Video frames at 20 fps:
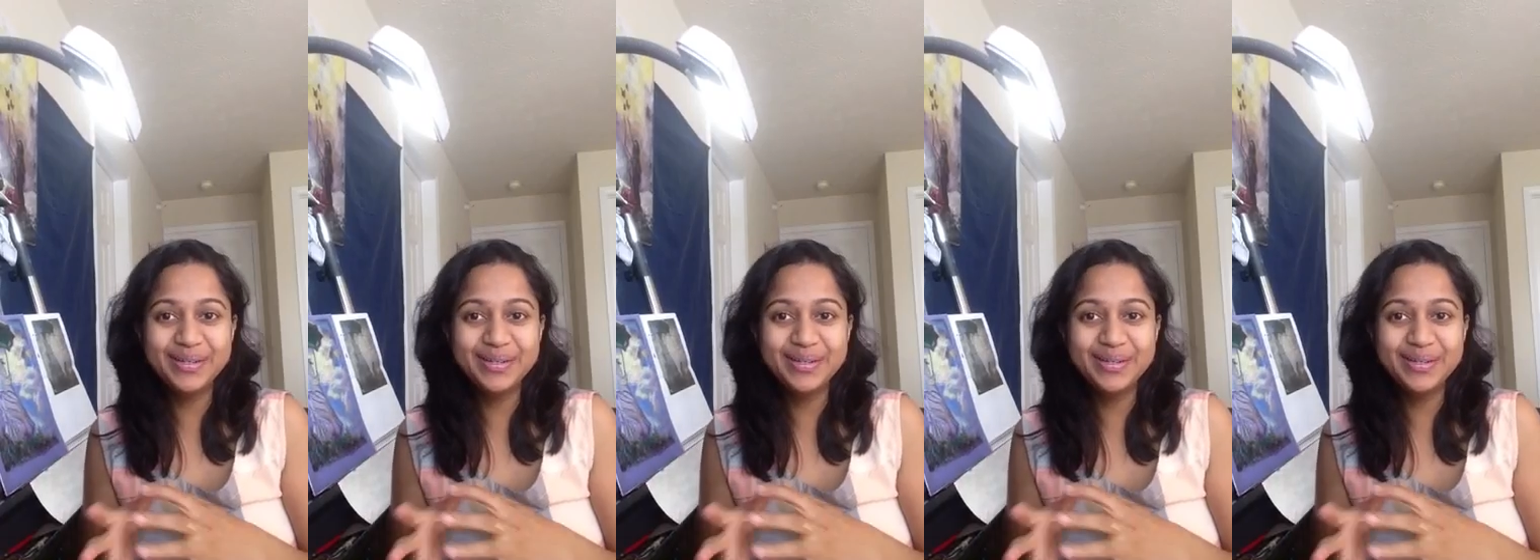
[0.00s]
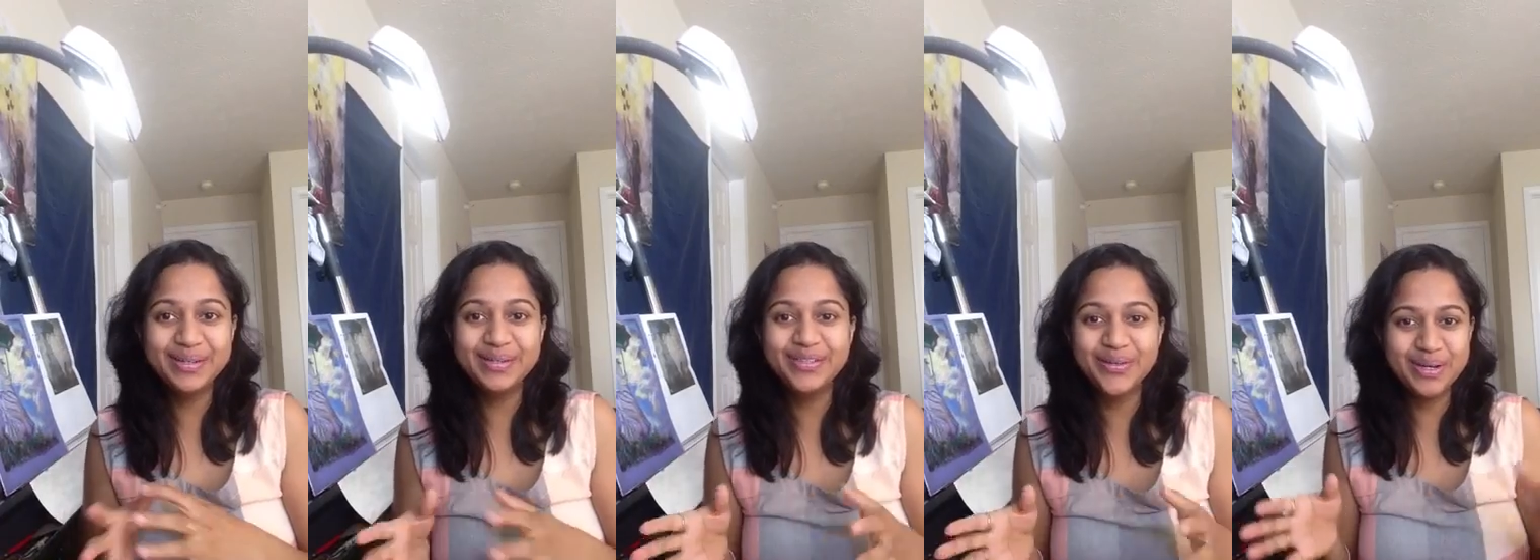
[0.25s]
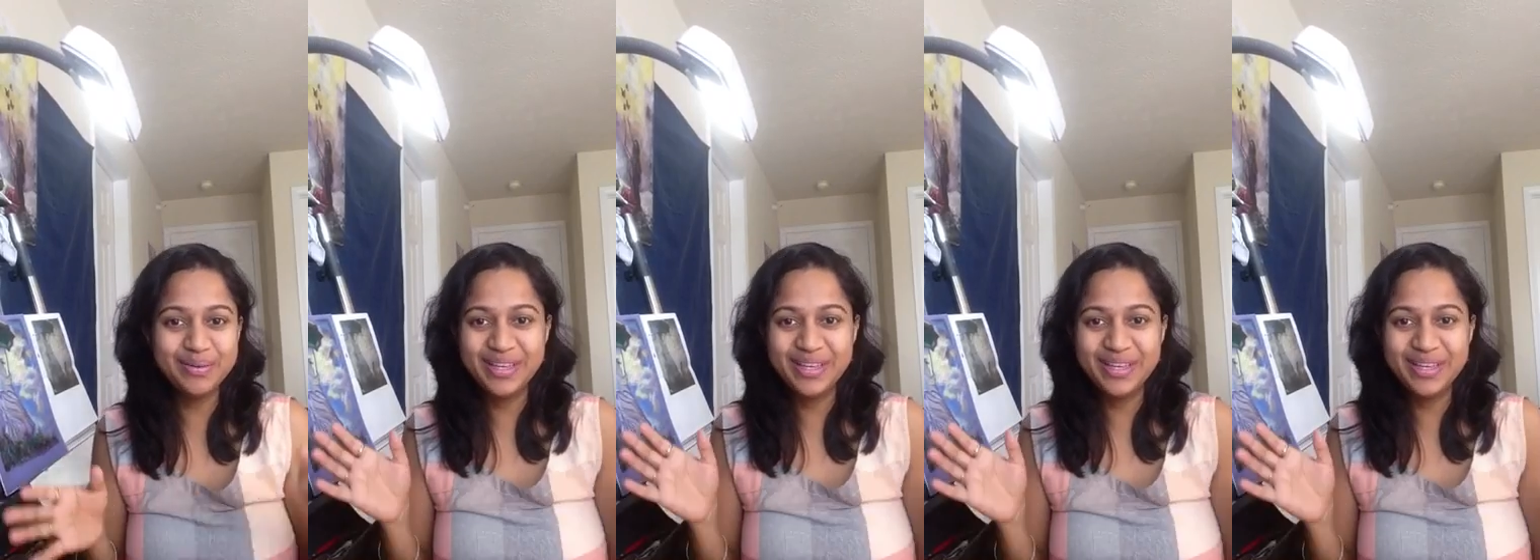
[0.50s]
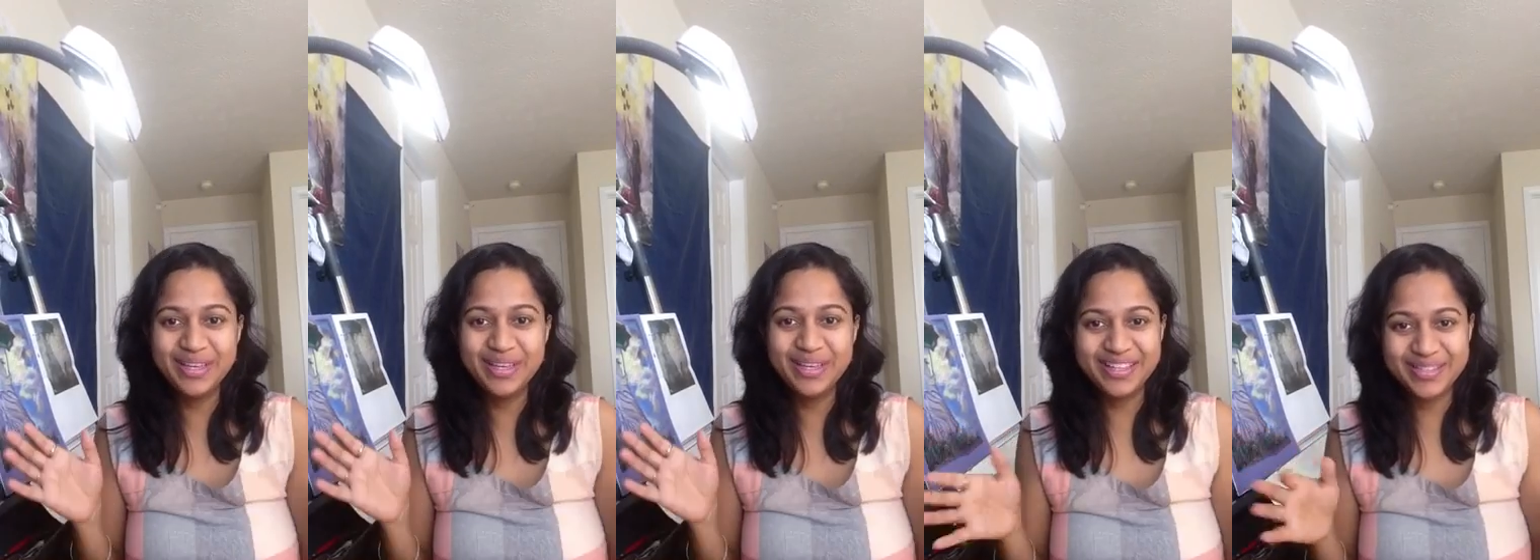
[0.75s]
to join
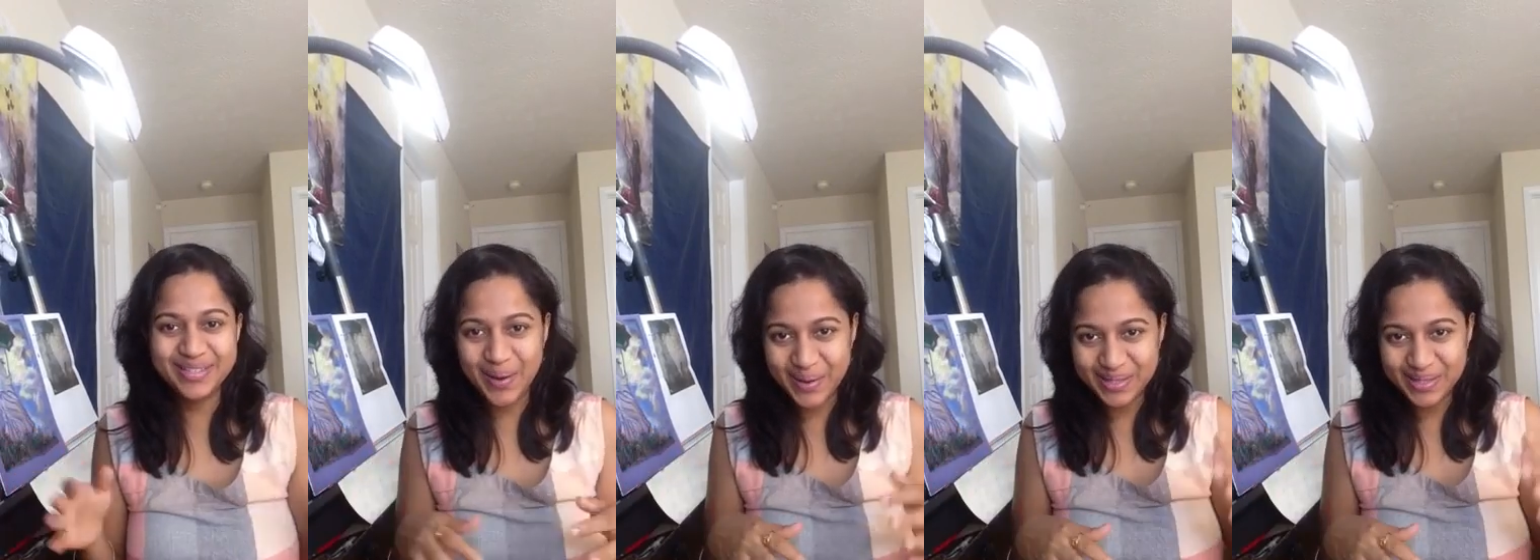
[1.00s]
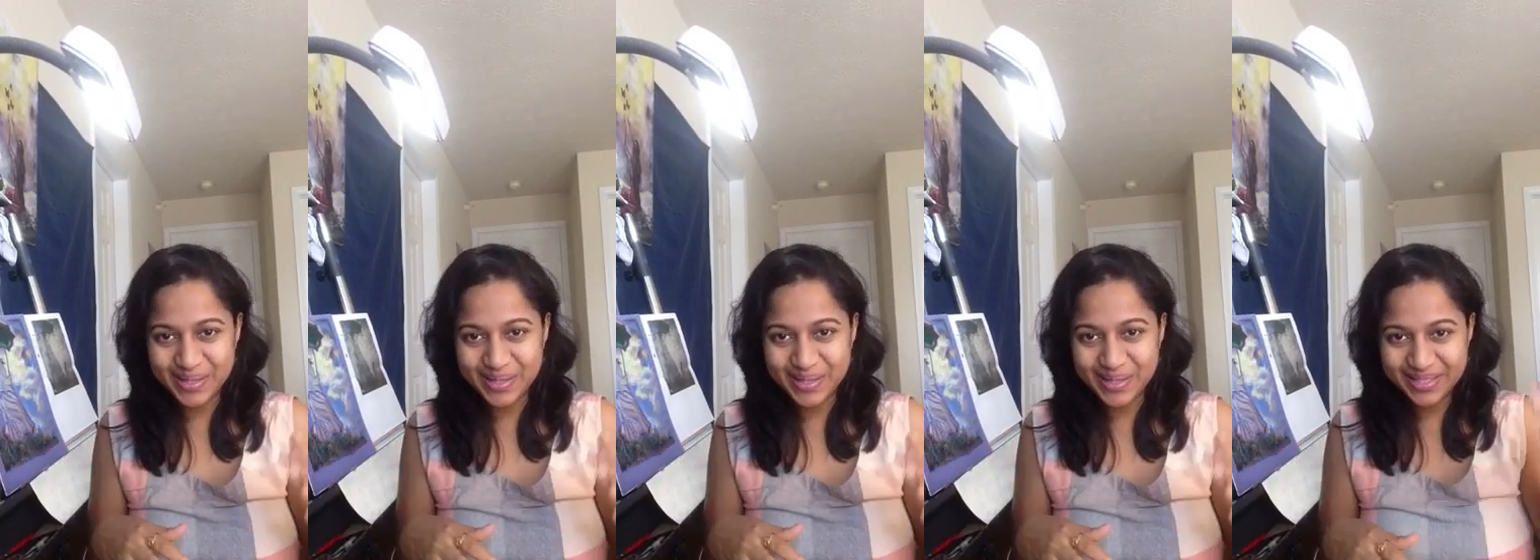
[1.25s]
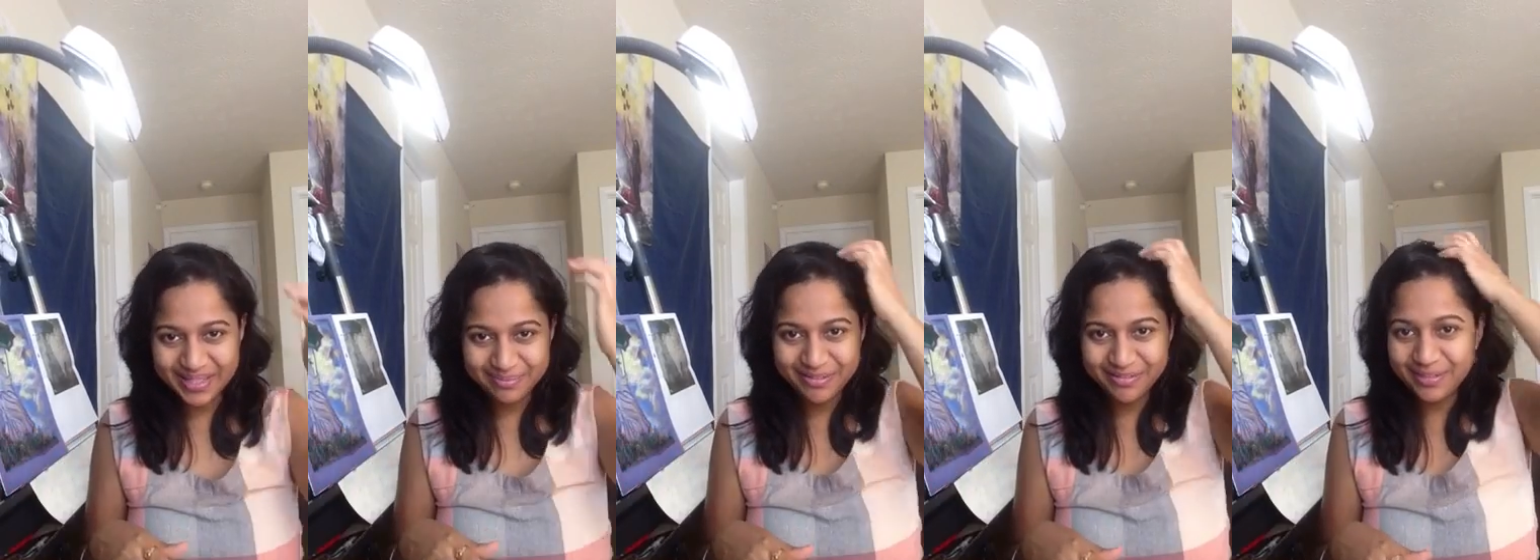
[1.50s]
me, that's awesome.